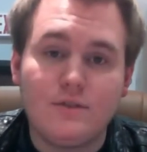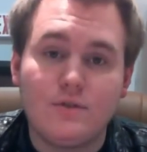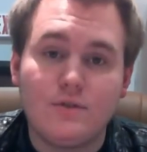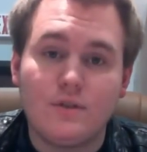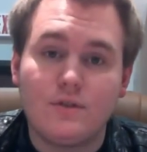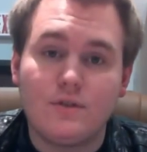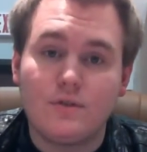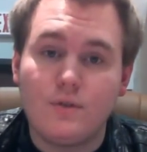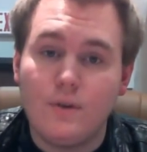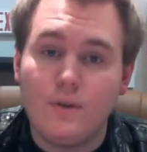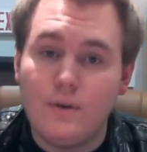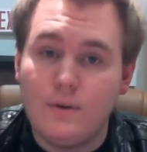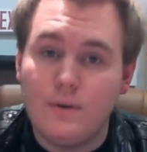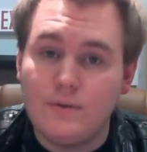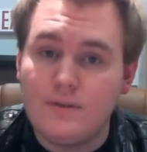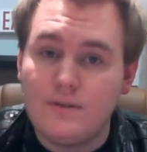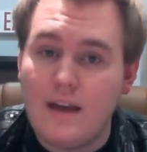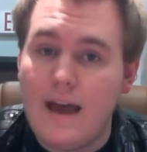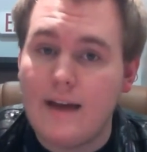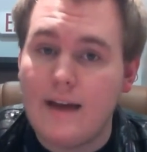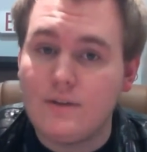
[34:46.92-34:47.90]

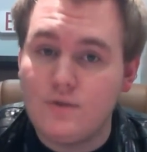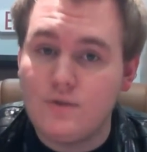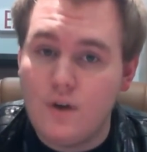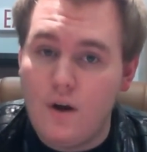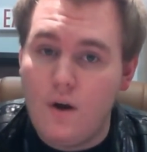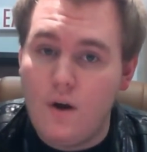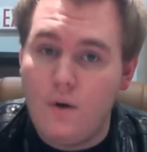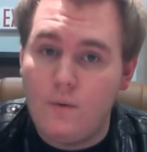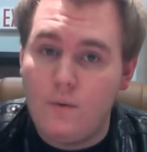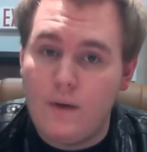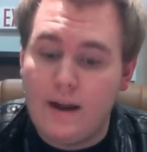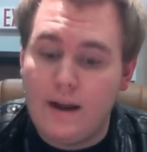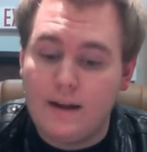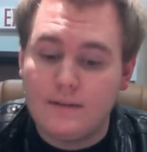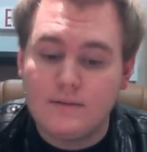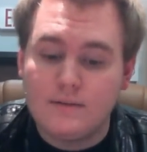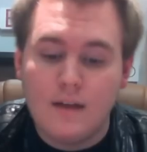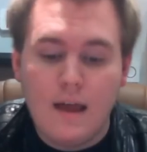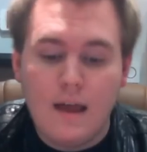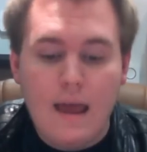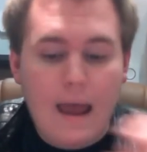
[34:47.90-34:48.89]
screws, extra
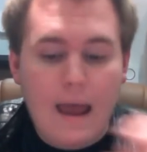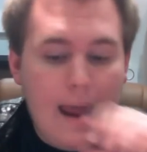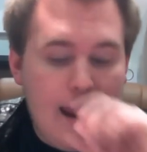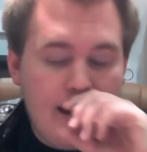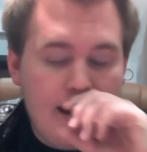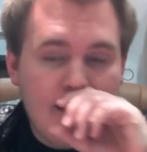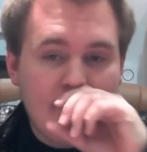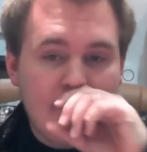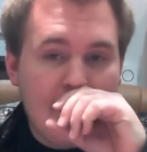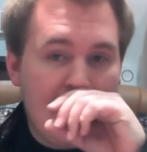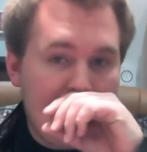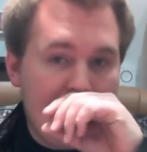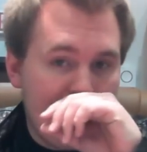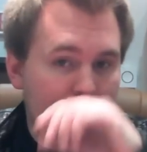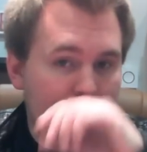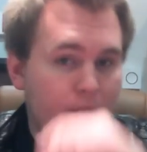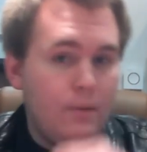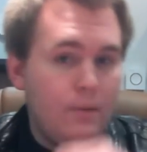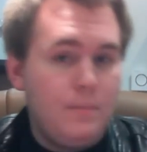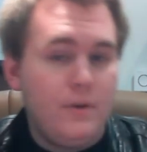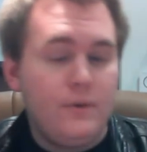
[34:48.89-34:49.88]
O-rings, and a tiny
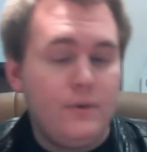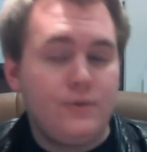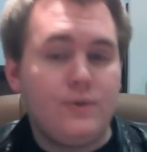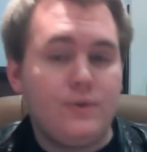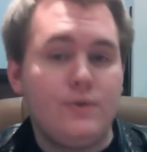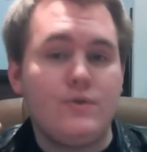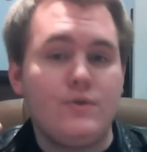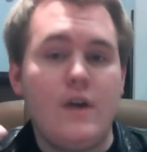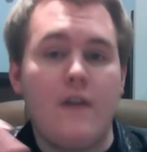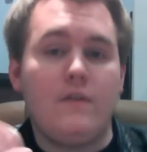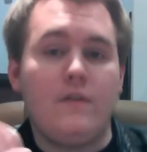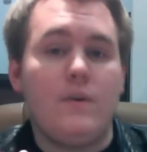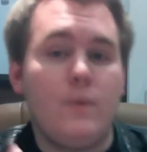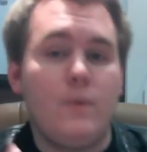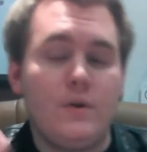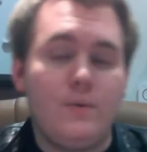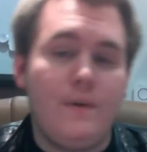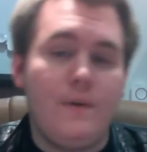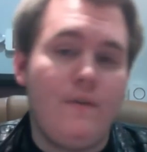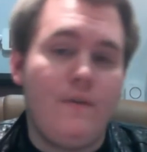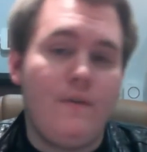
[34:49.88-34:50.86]
little blue screwdriver,
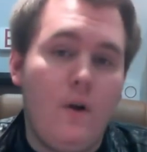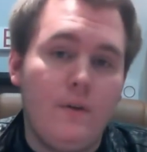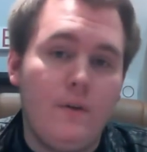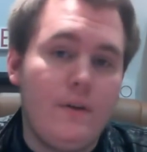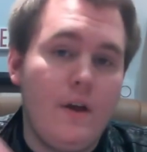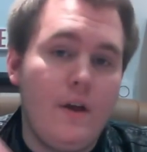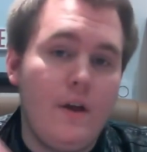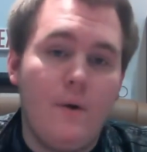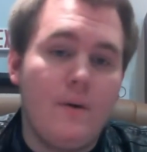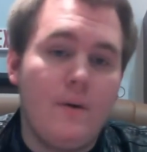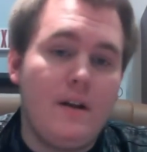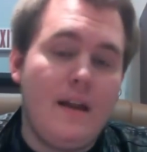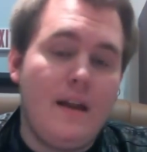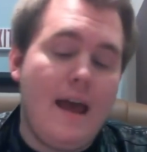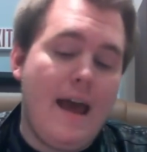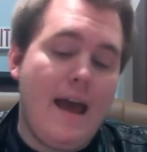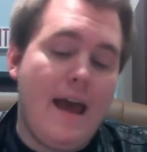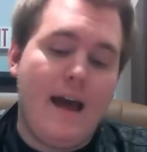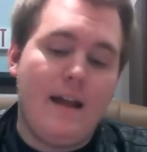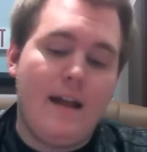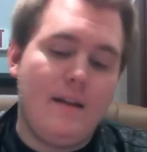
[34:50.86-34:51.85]
which we've all known and
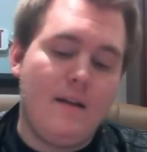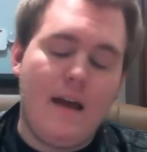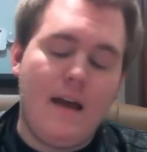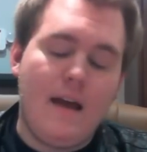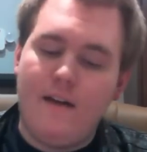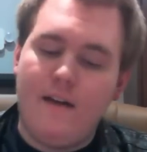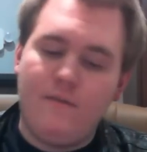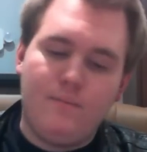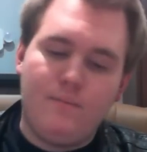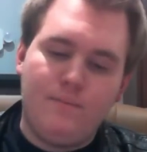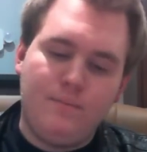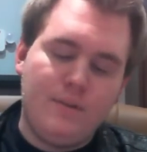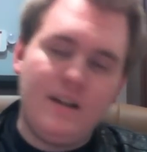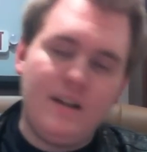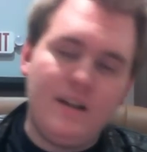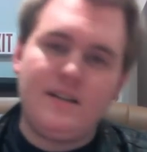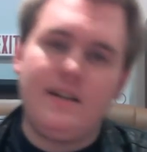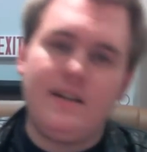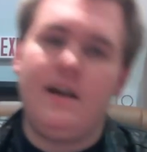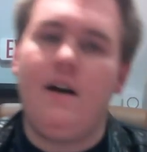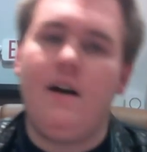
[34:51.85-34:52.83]
had and have
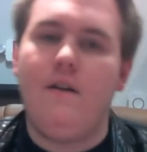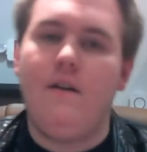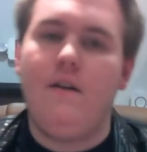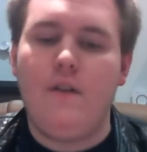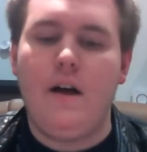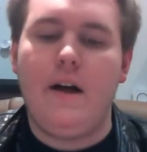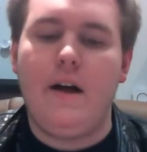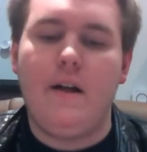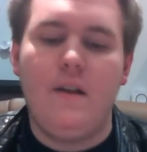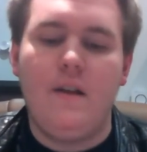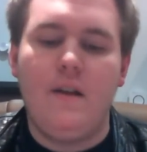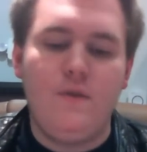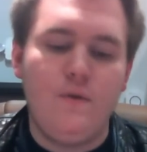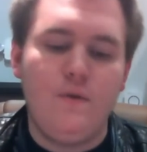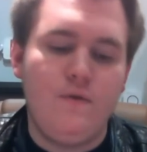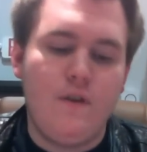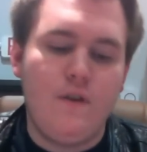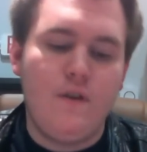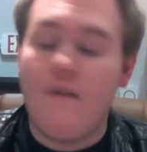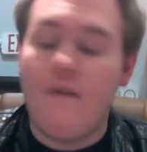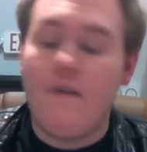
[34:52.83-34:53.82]
plenty of if
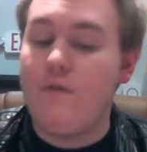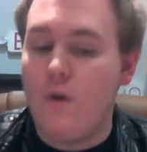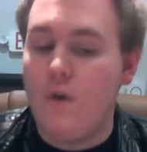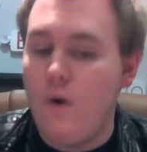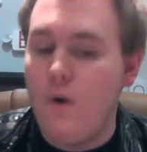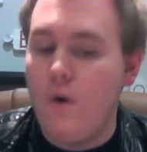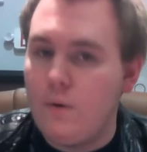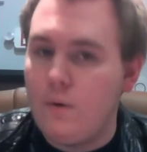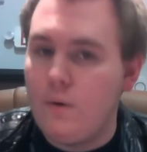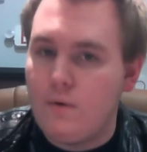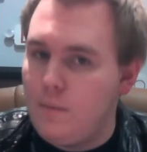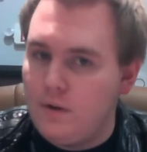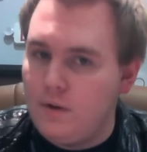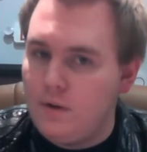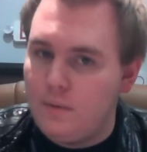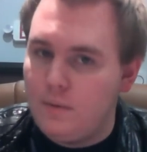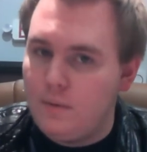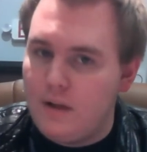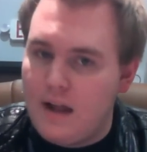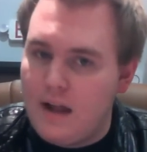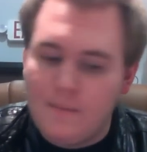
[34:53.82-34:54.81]
you've ever owned a
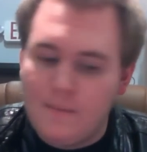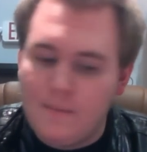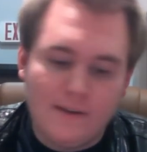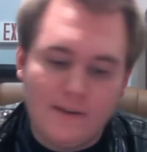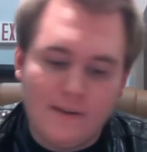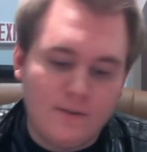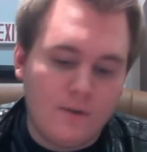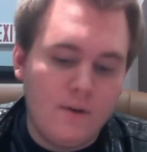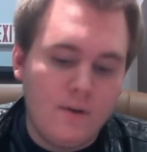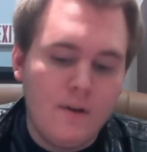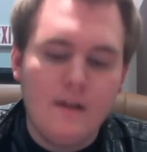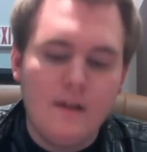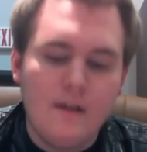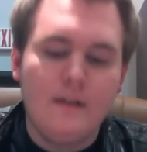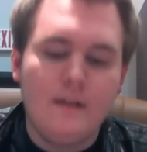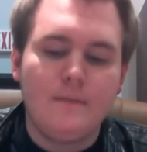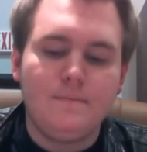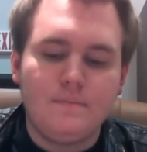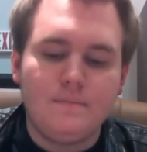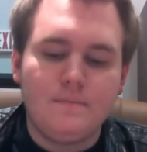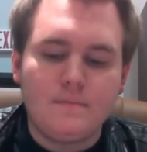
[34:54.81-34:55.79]
rebuildable atomizer.
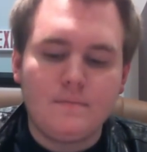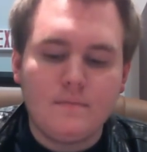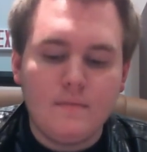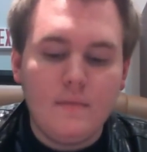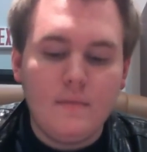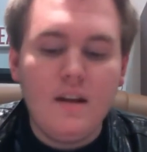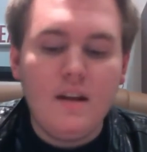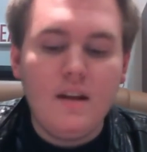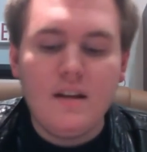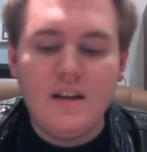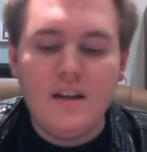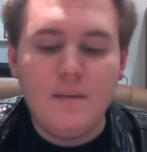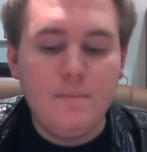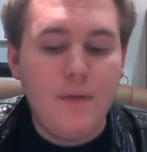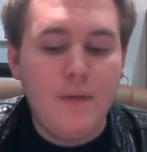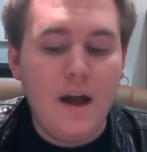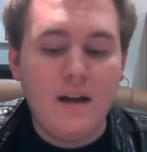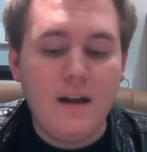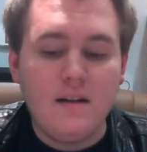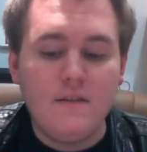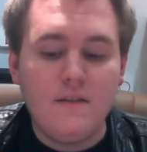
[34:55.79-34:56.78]

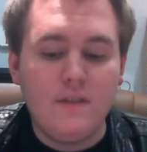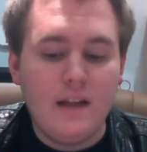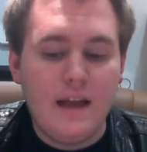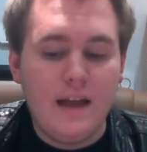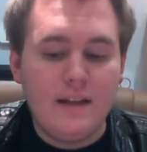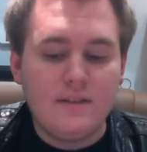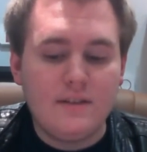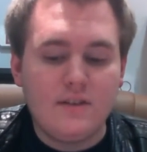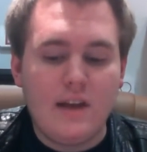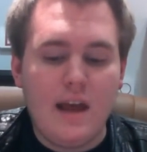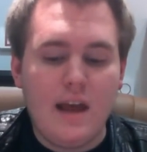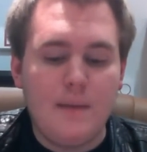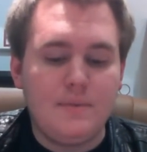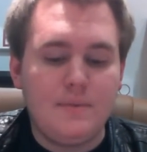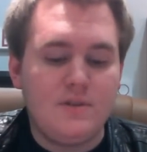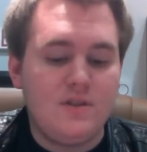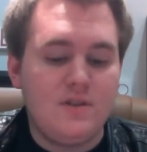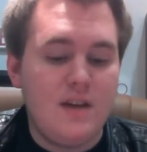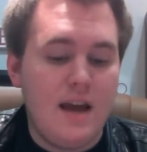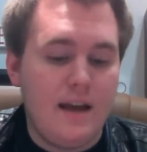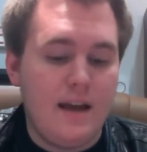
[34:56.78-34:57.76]
Competitive Landscape
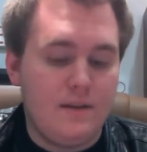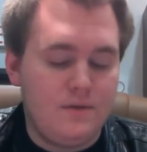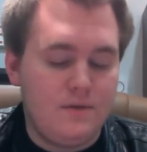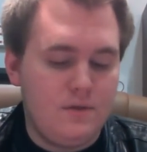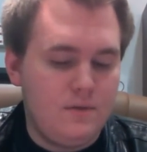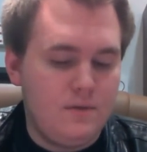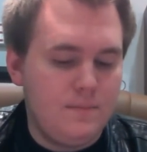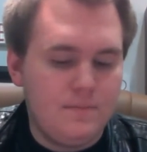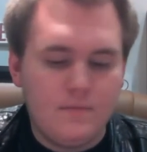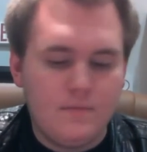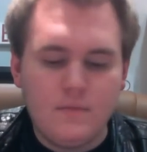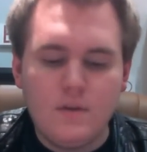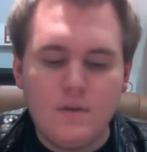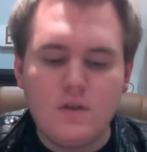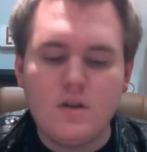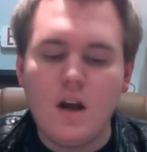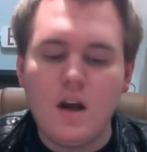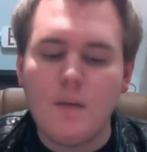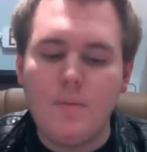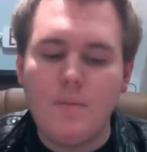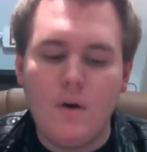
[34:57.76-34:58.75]
states, The
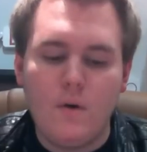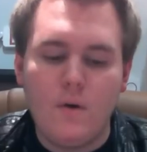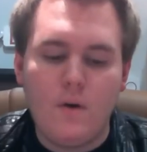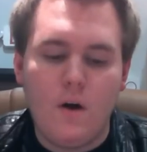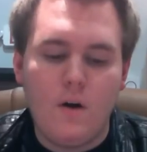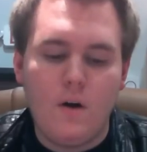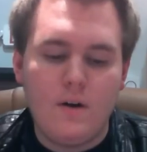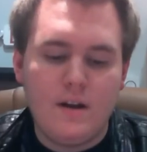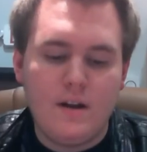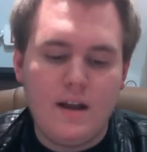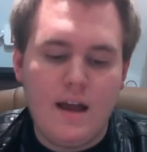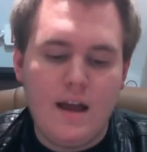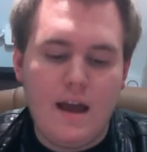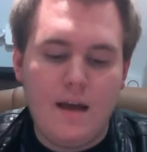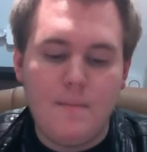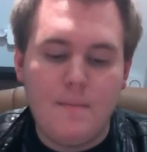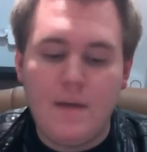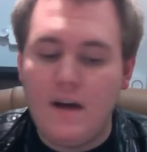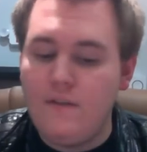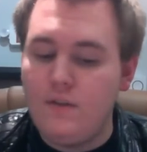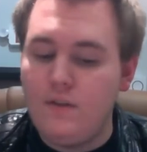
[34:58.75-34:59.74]
Tugboat
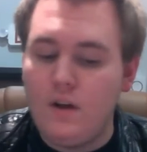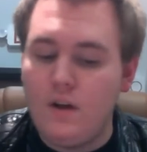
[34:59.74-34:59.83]
RDA by